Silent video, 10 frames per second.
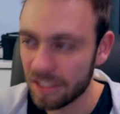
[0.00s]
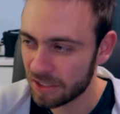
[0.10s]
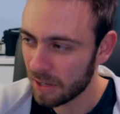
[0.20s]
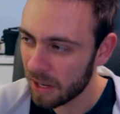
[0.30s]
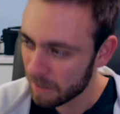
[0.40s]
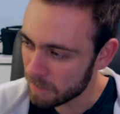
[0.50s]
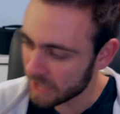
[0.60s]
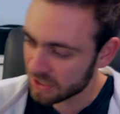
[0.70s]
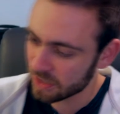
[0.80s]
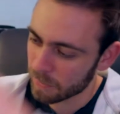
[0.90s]
just
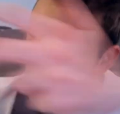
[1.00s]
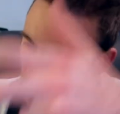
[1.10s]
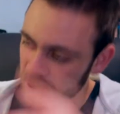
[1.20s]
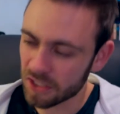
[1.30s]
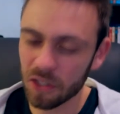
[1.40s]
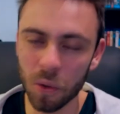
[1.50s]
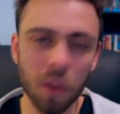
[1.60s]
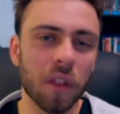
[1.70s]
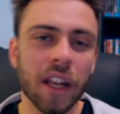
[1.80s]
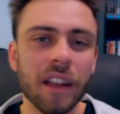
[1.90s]
messes them up with this claw
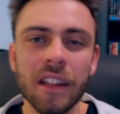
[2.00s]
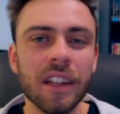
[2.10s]
thing.